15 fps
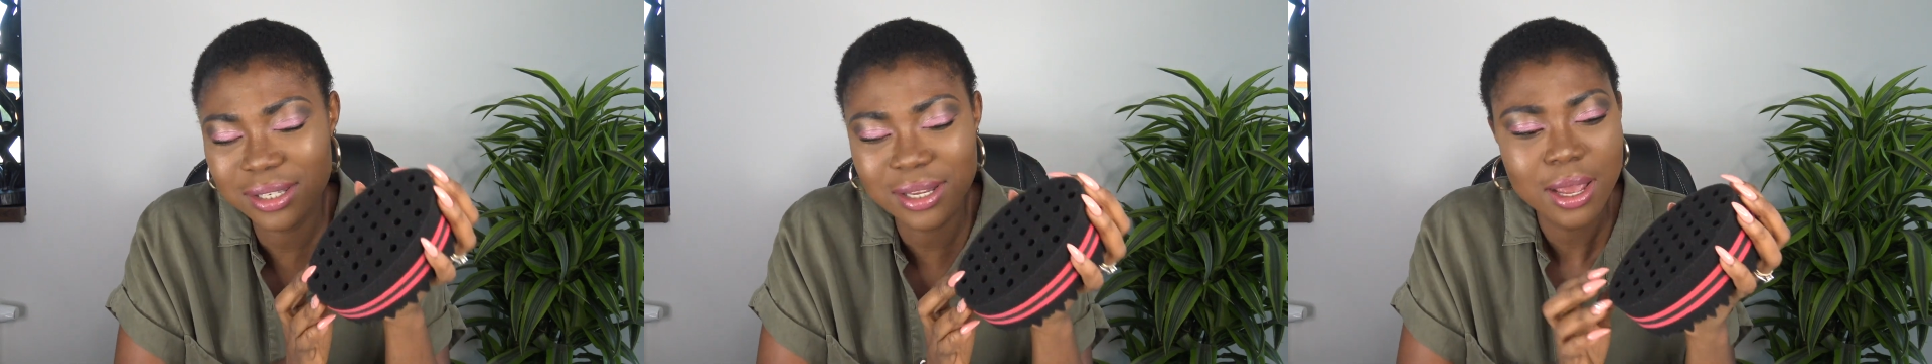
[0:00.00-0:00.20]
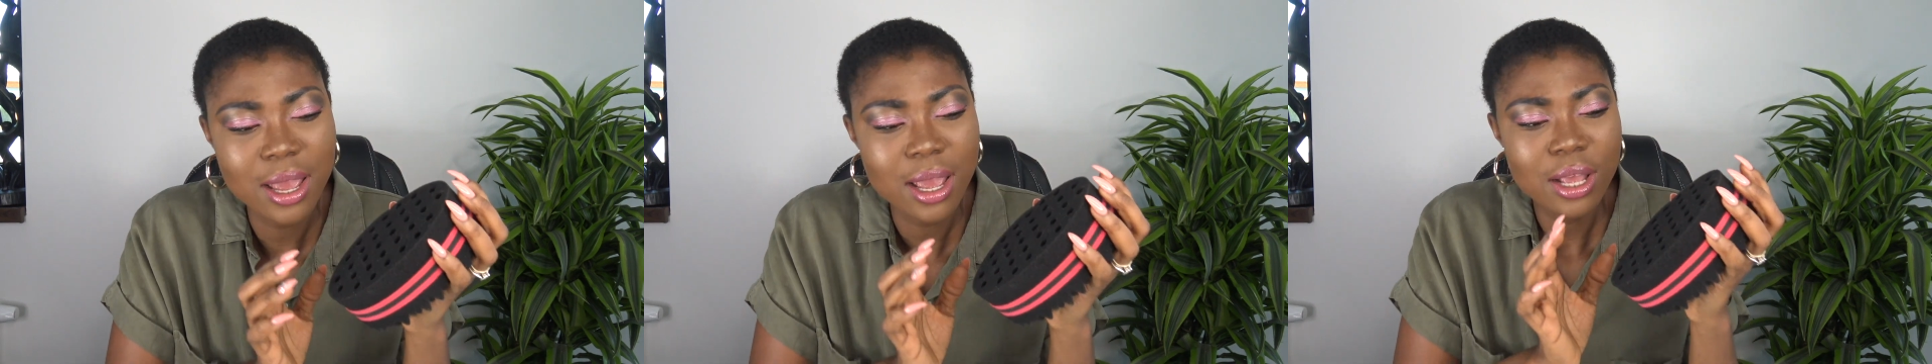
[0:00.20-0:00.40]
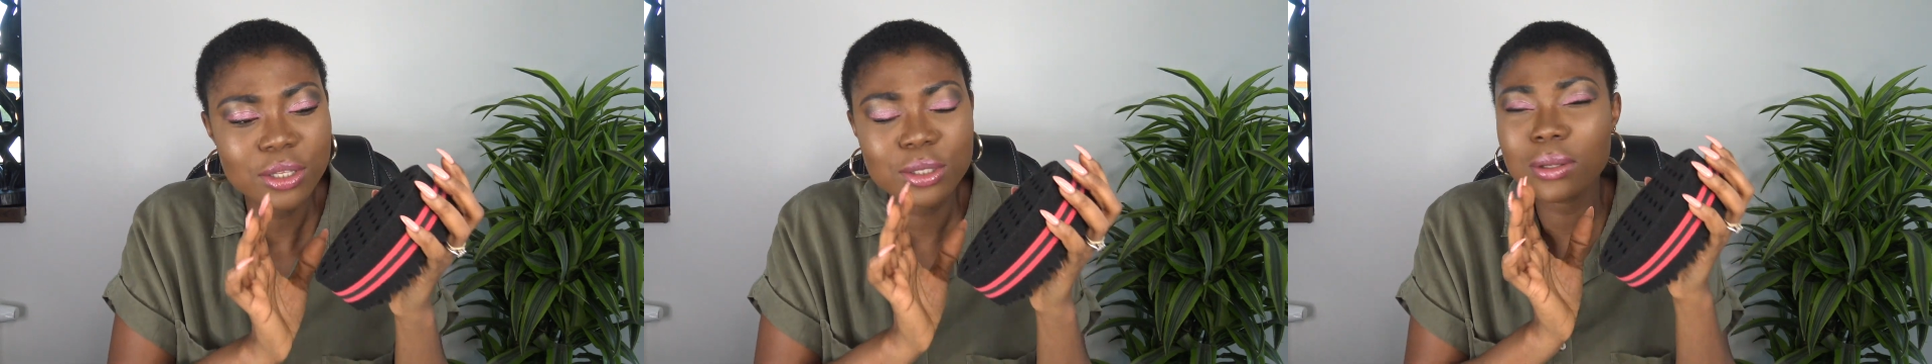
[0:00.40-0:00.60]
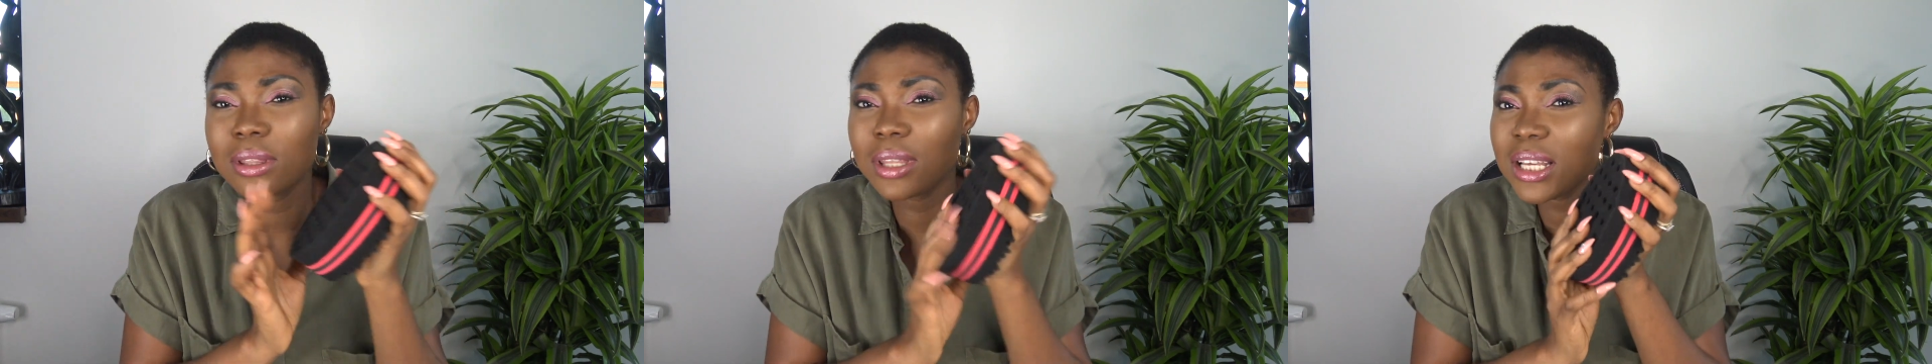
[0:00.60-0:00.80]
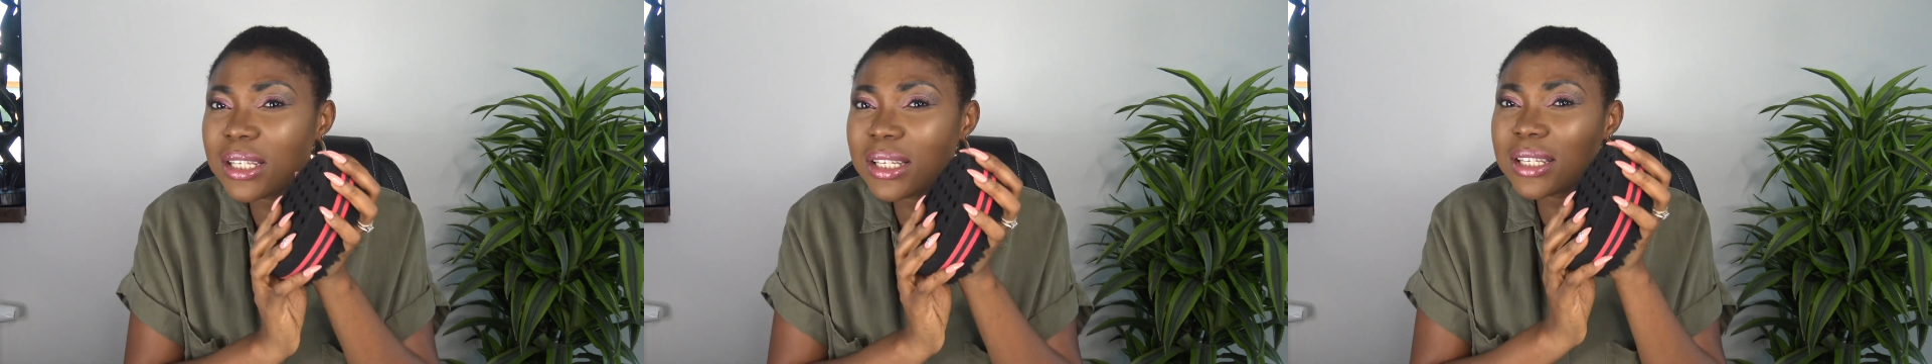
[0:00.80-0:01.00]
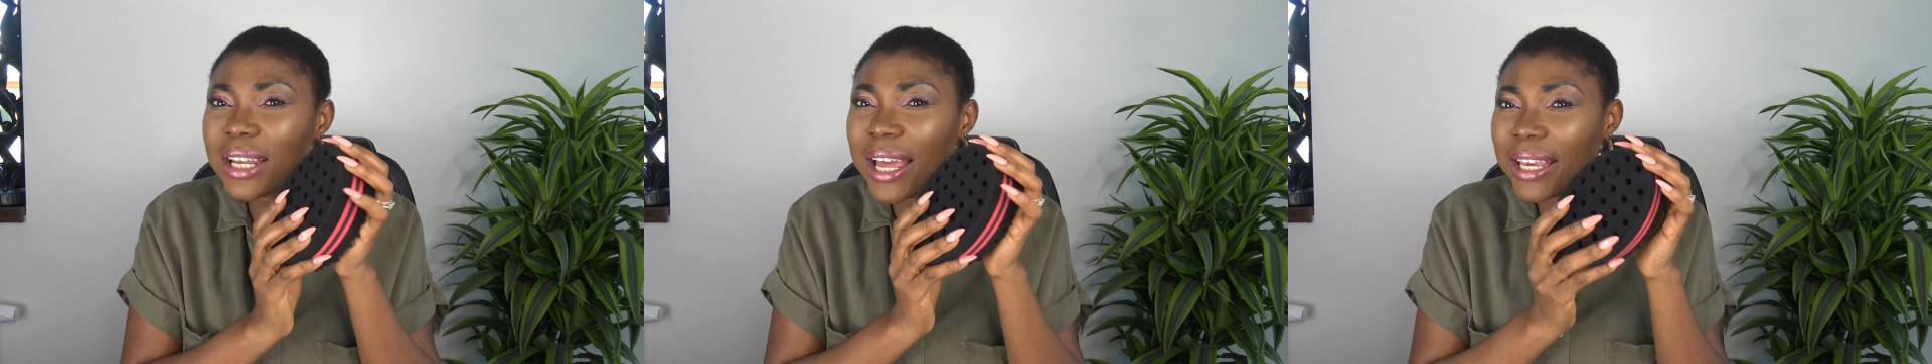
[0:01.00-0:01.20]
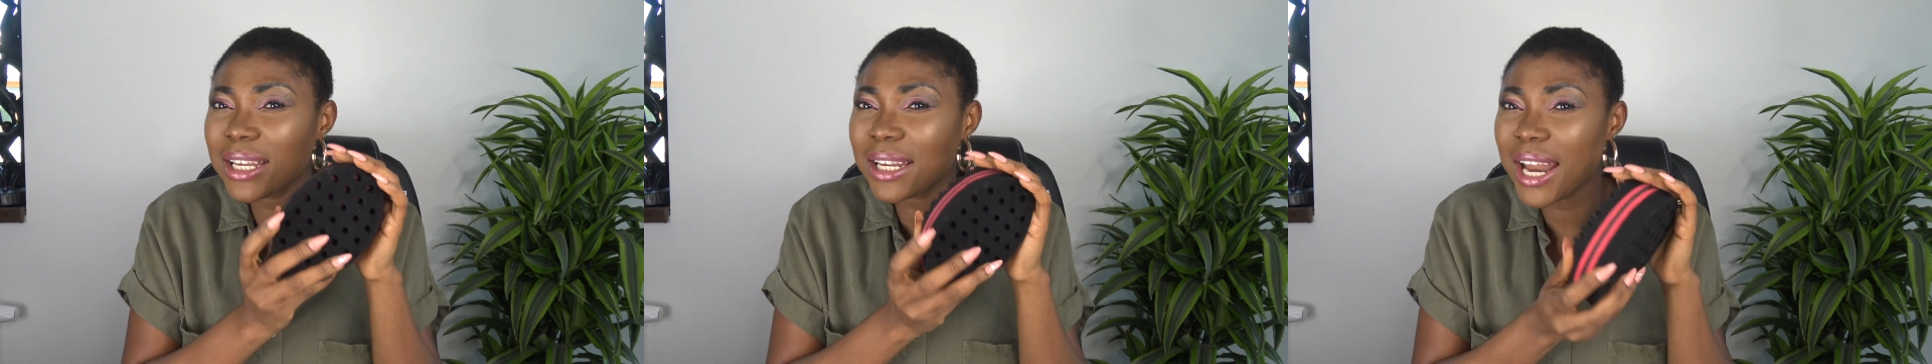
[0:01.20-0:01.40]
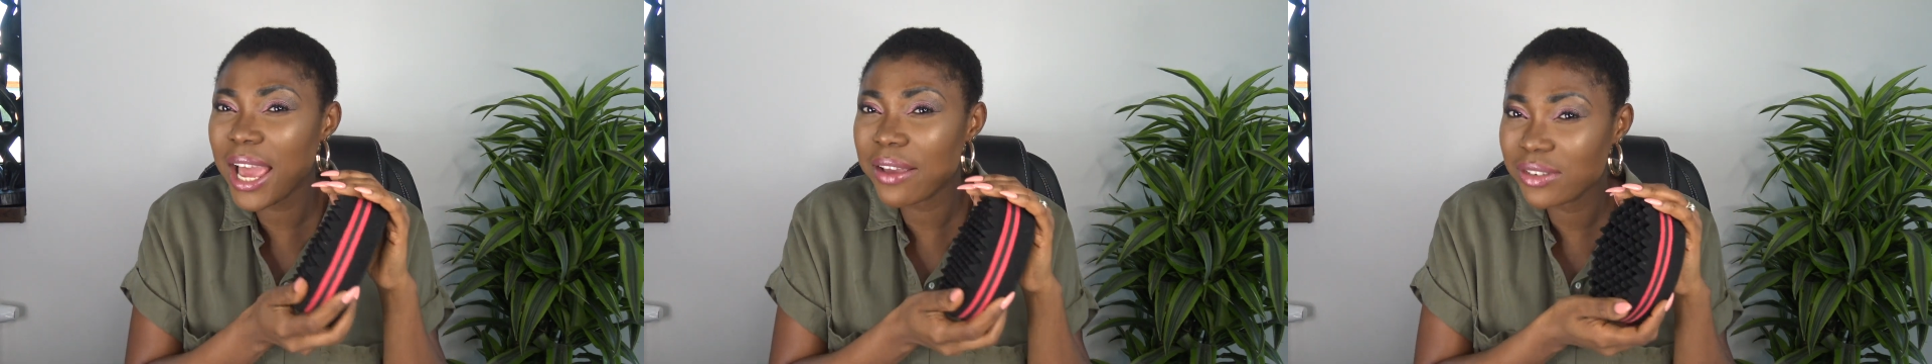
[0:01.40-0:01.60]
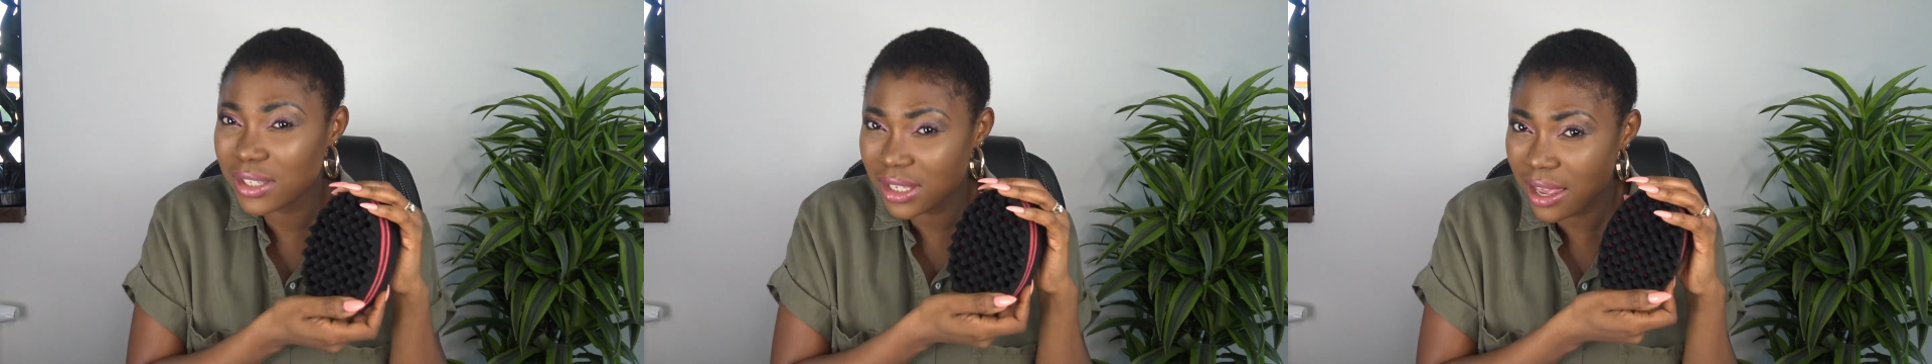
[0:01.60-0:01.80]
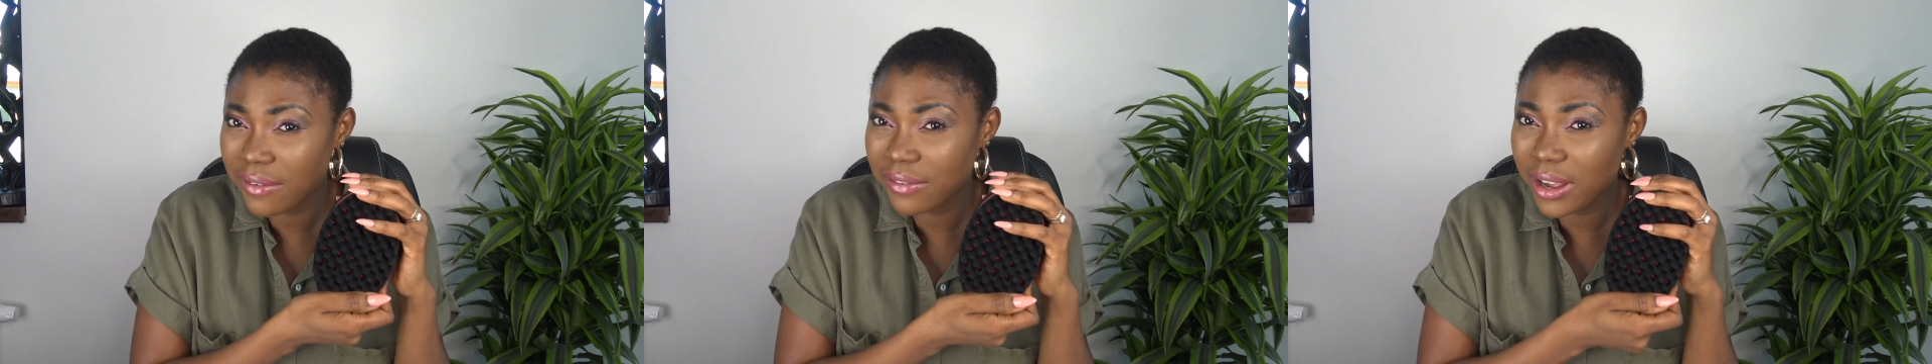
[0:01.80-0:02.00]
So this is like a
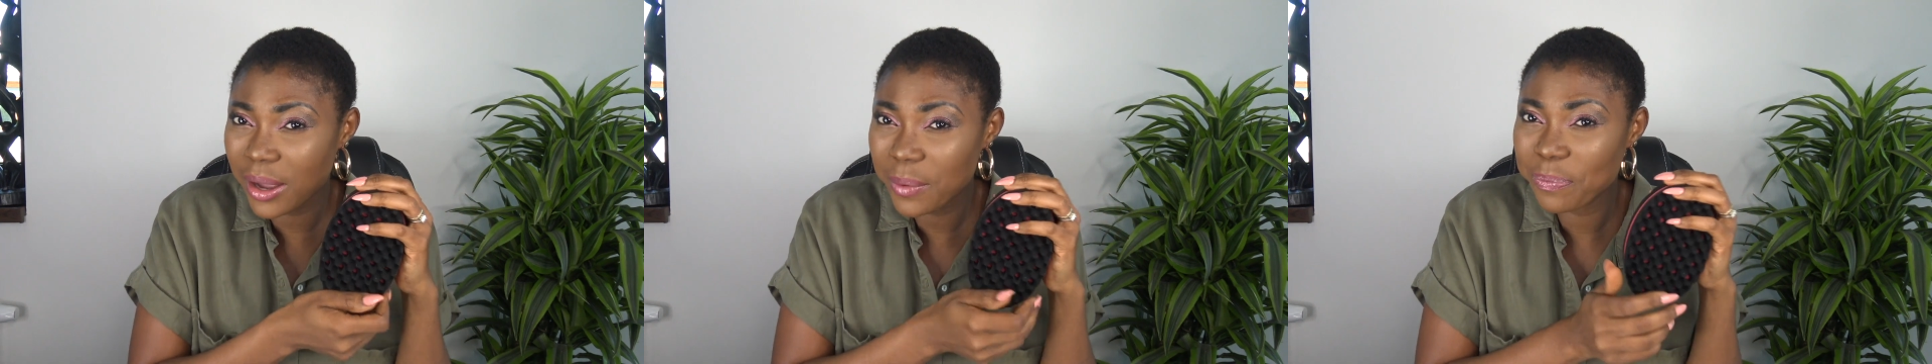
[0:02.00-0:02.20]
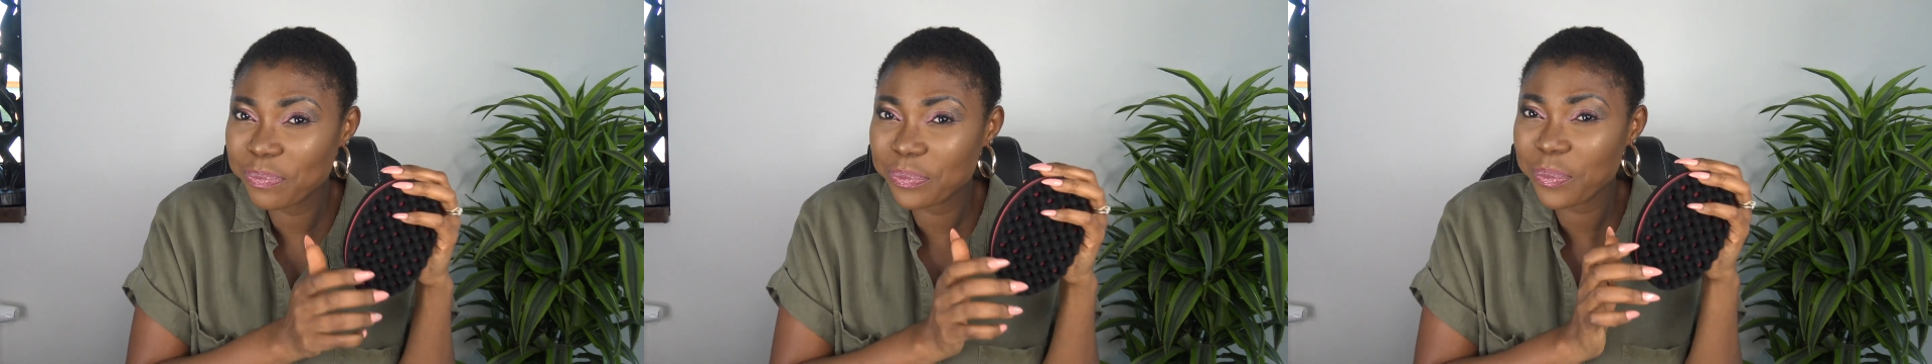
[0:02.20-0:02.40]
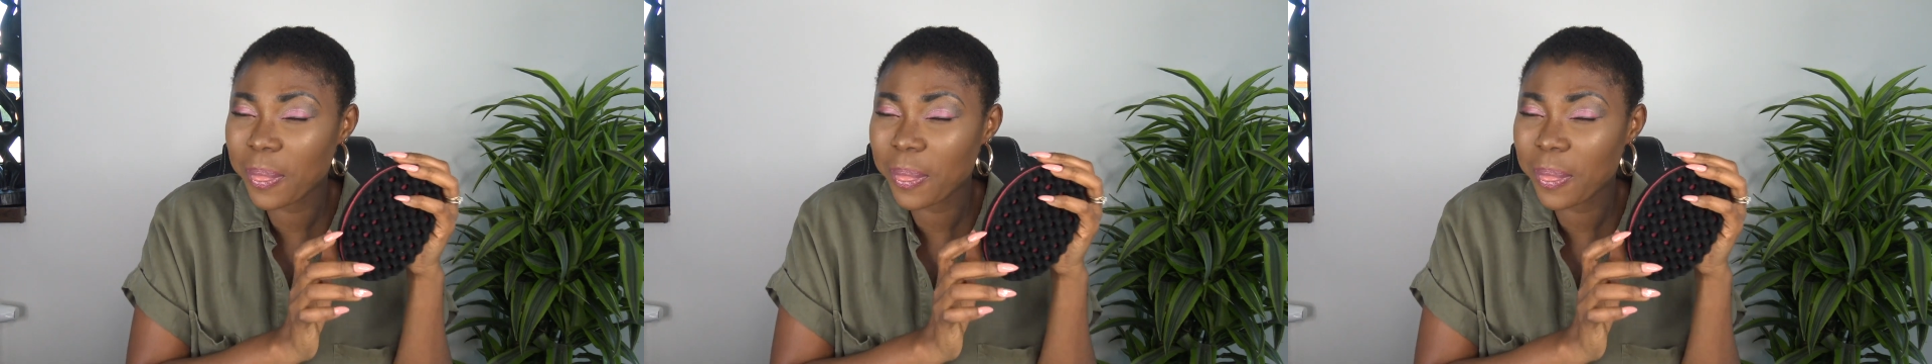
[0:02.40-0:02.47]
lifesaver.